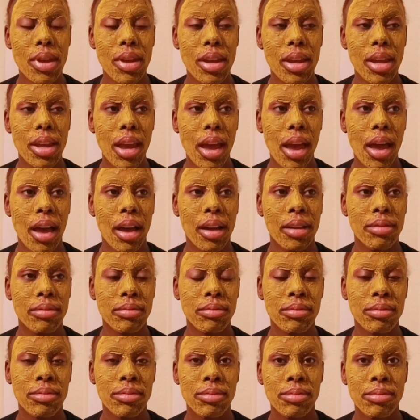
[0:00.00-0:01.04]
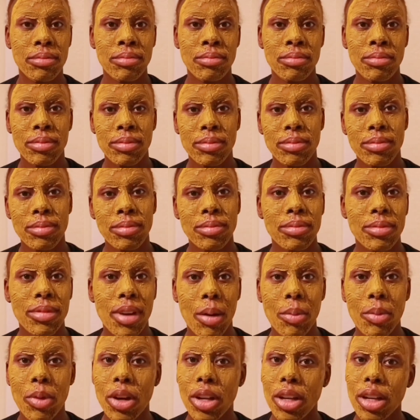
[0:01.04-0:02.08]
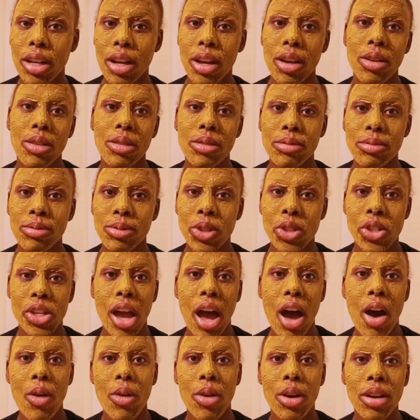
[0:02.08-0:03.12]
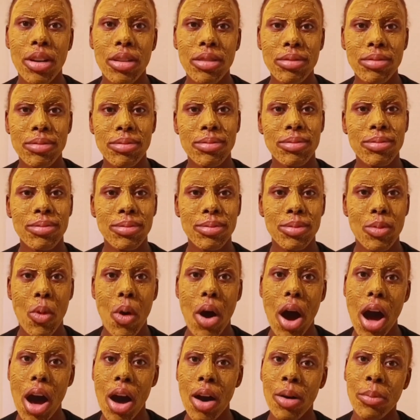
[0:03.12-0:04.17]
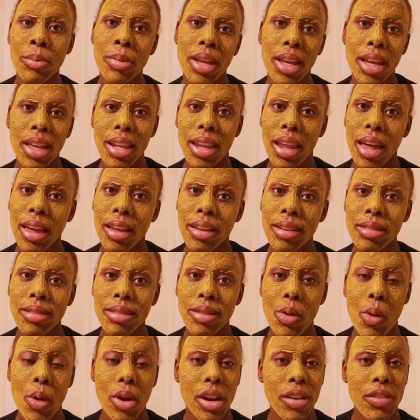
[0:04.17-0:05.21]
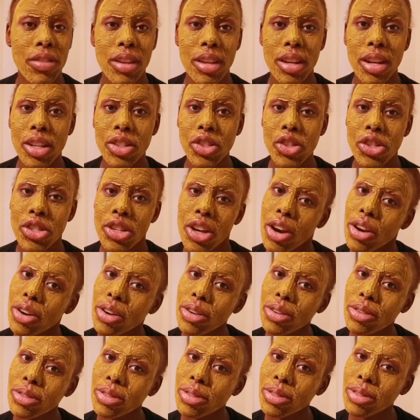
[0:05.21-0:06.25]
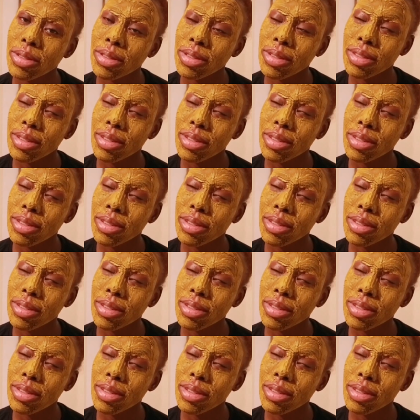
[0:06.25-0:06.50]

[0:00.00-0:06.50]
yeah, I'm gonna go shower while I'm looking like one of the Ninja Turtles.